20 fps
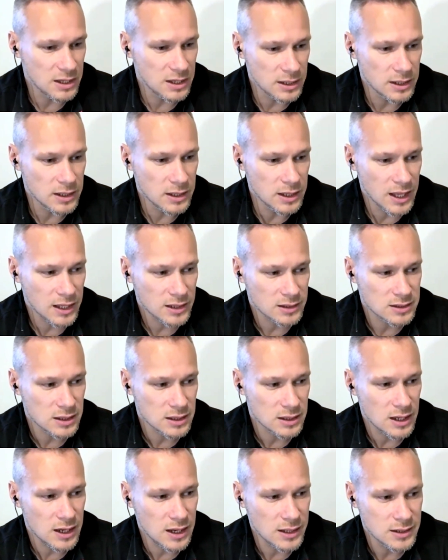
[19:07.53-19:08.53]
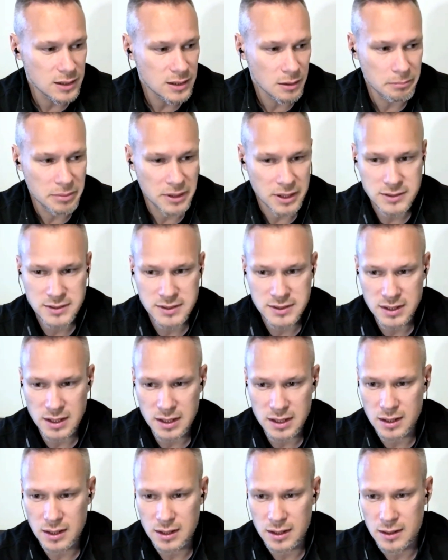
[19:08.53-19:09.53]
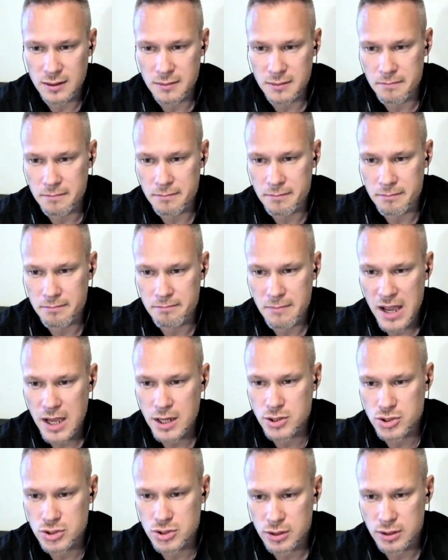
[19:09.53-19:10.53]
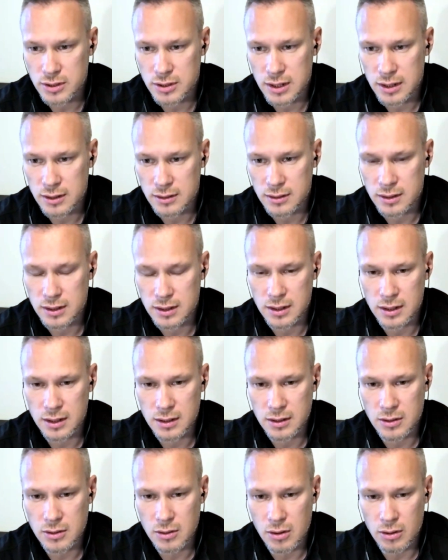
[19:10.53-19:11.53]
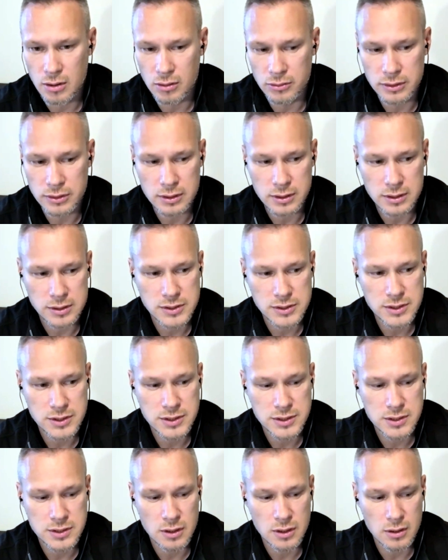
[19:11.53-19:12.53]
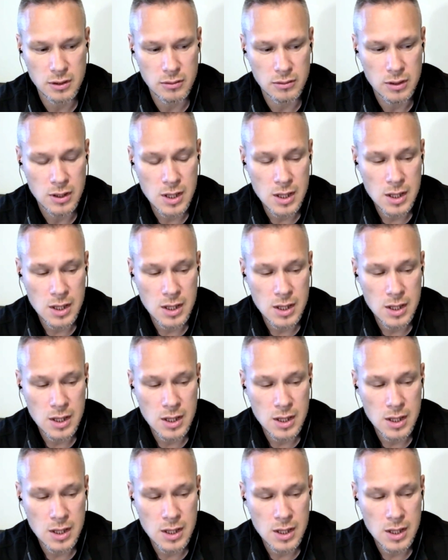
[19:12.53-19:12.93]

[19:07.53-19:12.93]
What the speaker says: get a little bit matured and grown. So